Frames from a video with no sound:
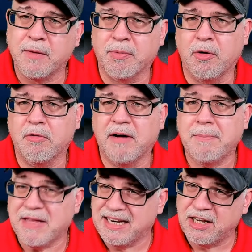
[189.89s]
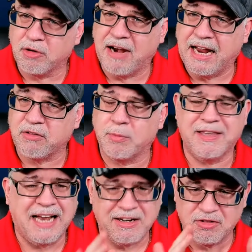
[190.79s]
a program that interacts with
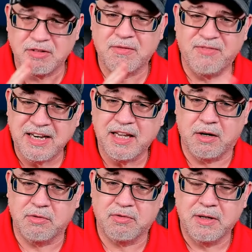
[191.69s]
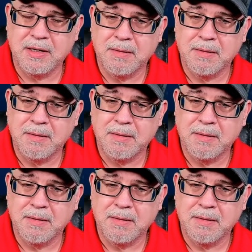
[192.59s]
not just videos,